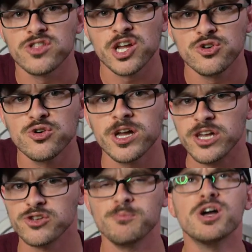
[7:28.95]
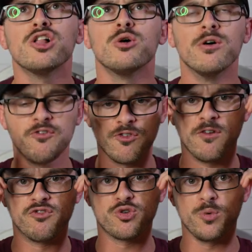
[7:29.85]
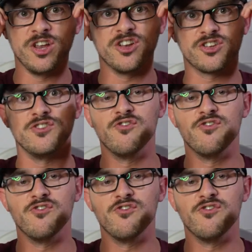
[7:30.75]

that nougat is a pillow of sweetness